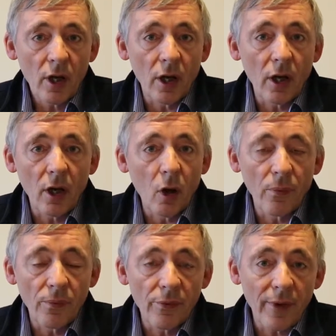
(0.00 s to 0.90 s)

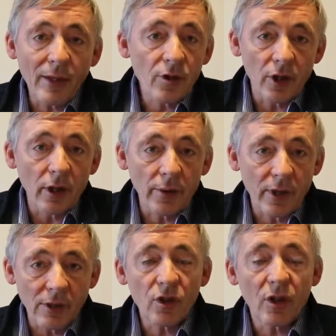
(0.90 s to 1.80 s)
on that side of
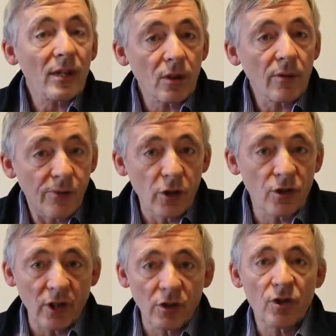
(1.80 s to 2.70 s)
things. So that's the
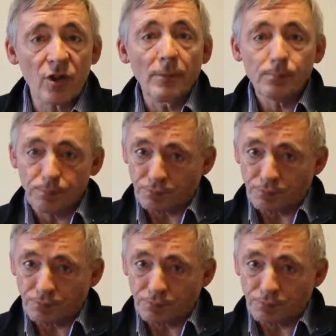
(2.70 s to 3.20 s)
first thing to say.